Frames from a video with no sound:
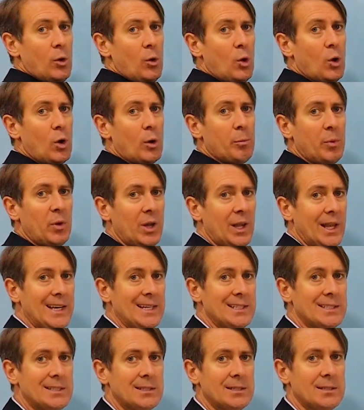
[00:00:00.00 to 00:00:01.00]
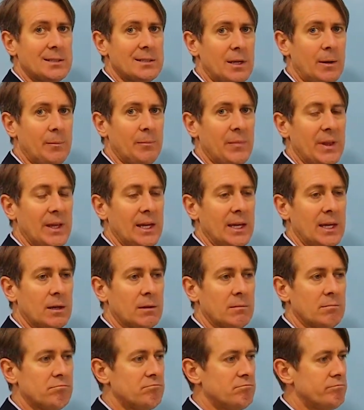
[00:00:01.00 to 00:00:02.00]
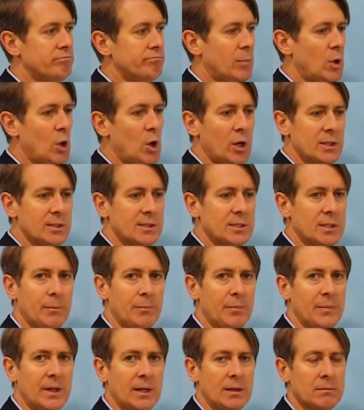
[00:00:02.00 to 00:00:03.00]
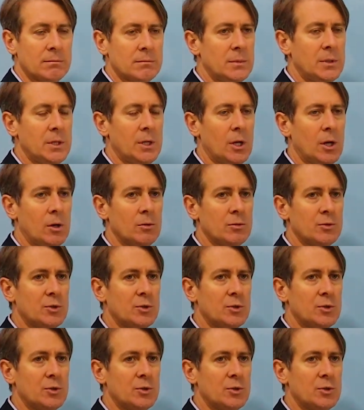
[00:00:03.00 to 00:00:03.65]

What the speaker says: or placed something on something, you know.